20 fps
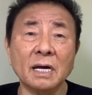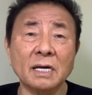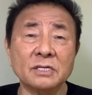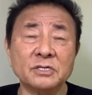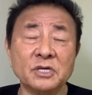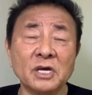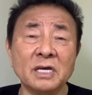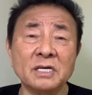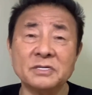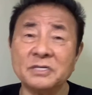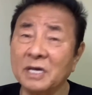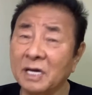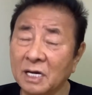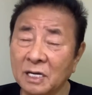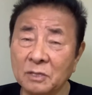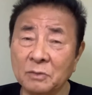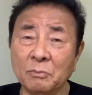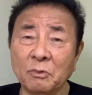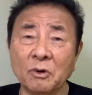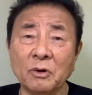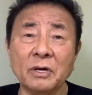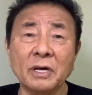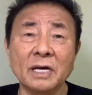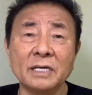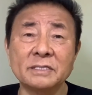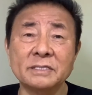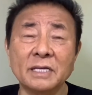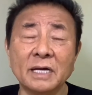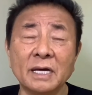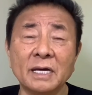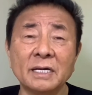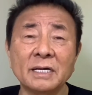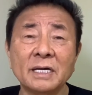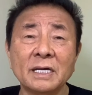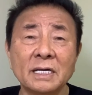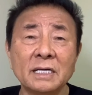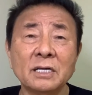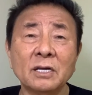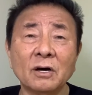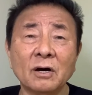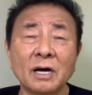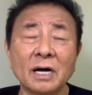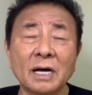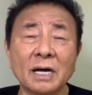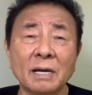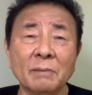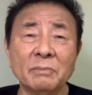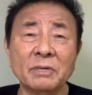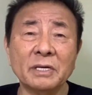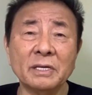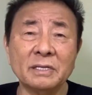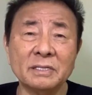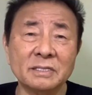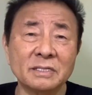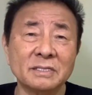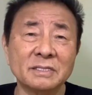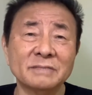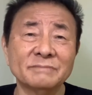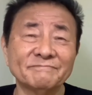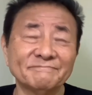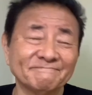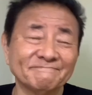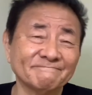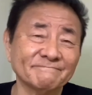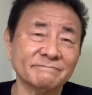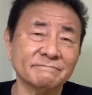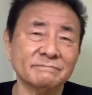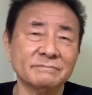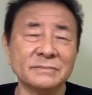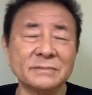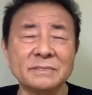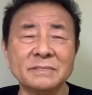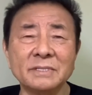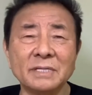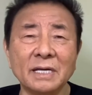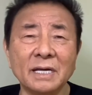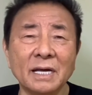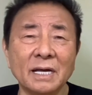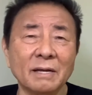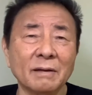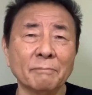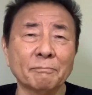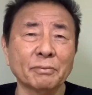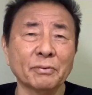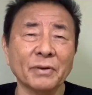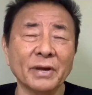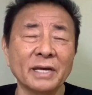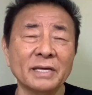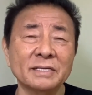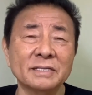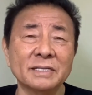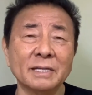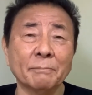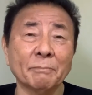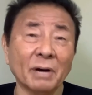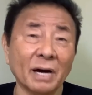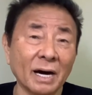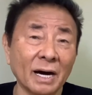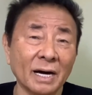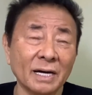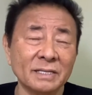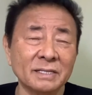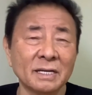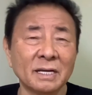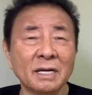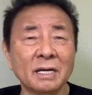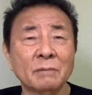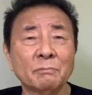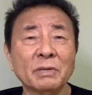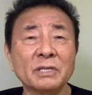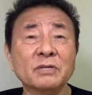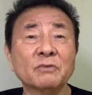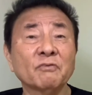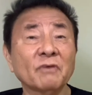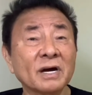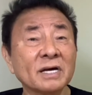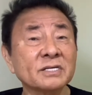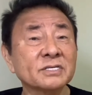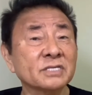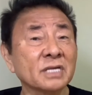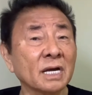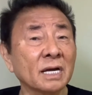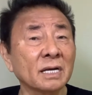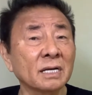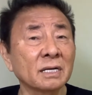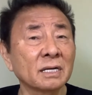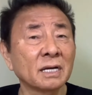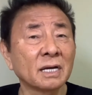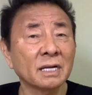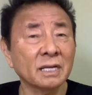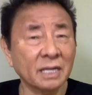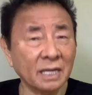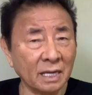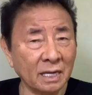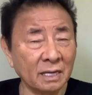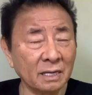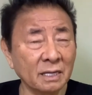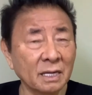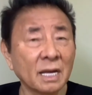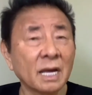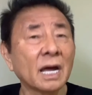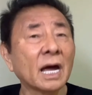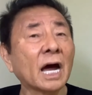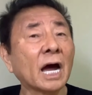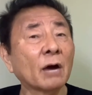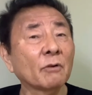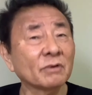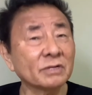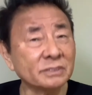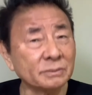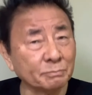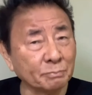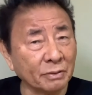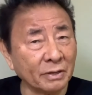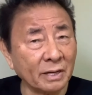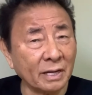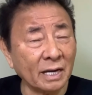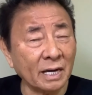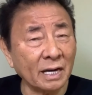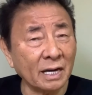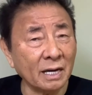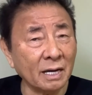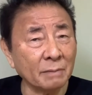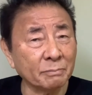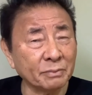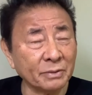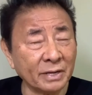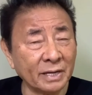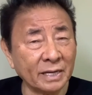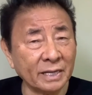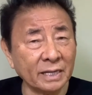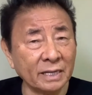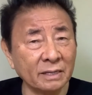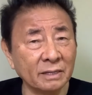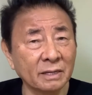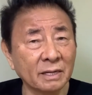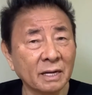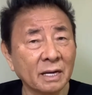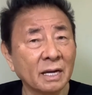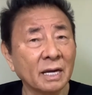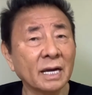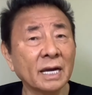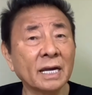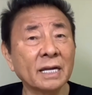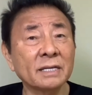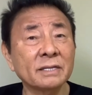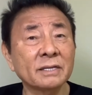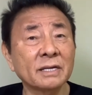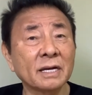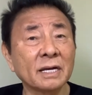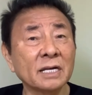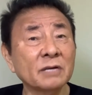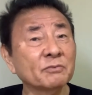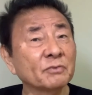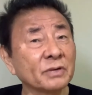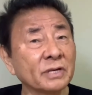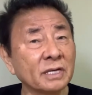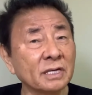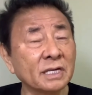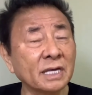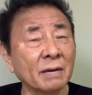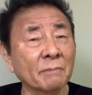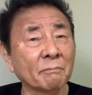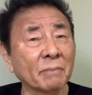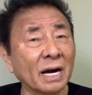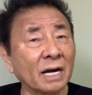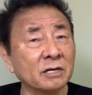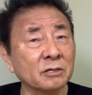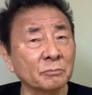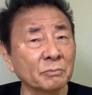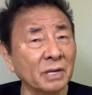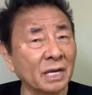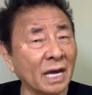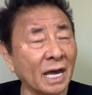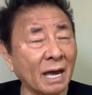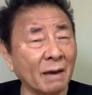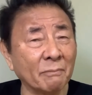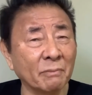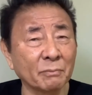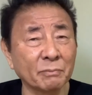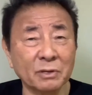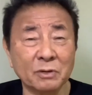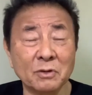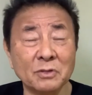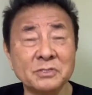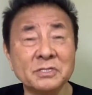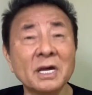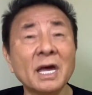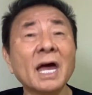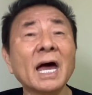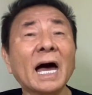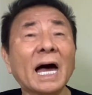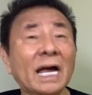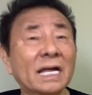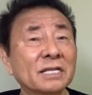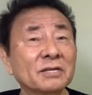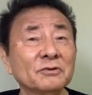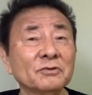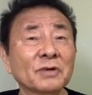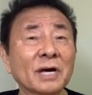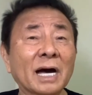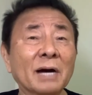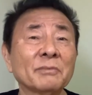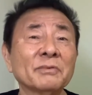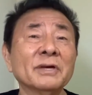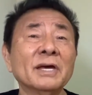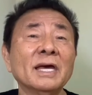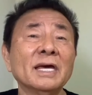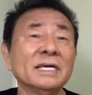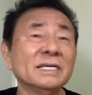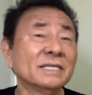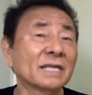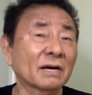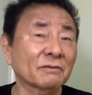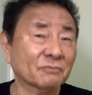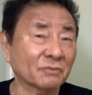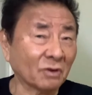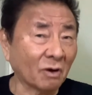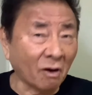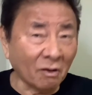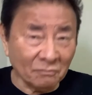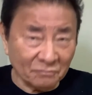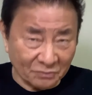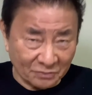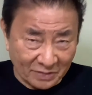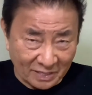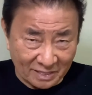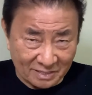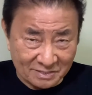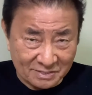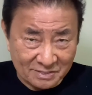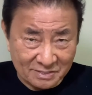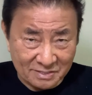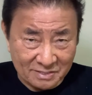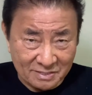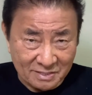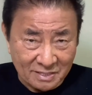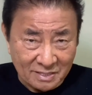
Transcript: Shane's second boy as, I mean, playing the part, but the first time Ken, I was planning, and if he can back me up, because I didn't have enough confidence.